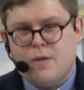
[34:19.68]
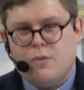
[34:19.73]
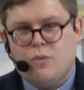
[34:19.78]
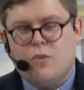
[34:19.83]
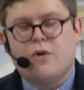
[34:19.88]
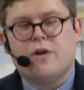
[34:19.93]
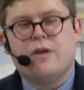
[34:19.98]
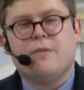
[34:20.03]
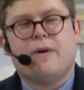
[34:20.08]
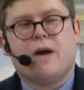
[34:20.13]

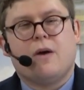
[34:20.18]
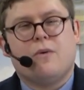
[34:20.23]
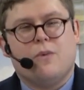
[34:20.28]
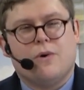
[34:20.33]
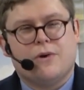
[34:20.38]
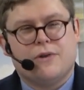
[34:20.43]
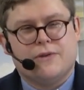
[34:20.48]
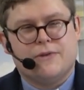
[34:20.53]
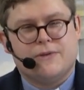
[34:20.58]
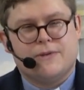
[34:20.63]
Worry about
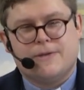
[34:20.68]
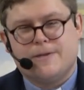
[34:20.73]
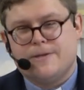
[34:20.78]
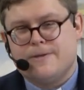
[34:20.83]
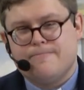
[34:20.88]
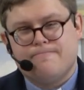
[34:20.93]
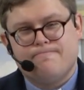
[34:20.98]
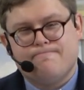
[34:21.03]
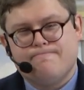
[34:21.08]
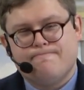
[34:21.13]
what
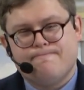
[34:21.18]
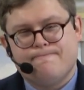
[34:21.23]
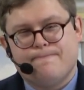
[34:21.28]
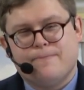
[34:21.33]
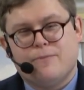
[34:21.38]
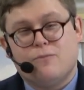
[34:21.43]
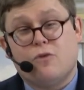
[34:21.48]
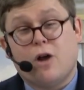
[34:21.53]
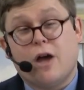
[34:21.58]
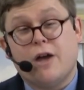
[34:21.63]
is
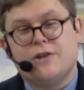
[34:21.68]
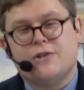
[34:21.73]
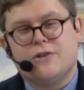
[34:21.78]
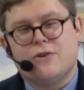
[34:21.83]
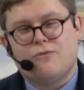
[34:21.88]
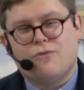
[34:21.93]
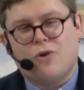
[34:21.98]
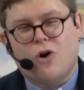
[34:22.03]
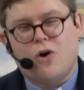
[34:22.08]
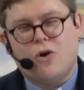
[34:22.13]
right or
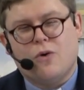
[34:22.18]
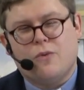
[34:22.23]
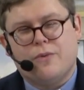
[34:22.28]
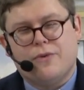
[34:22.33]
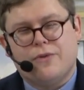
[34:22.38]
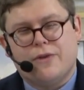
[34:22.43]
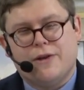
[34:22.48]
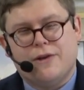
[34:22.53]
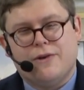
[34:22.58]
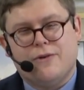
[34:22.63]
wrong
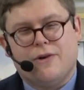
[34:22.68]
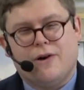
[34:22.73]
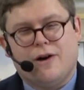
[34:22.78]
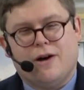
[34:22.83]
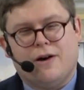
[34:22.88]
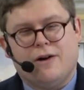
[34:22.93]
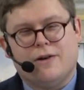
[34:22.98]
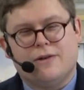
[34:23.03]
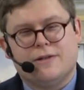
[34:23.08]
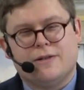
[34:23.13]
within your
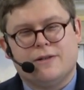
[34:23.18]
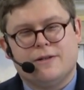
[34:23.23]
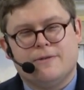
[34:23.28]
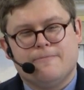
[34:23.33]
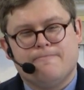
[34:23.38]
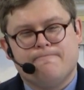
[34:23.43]
heart.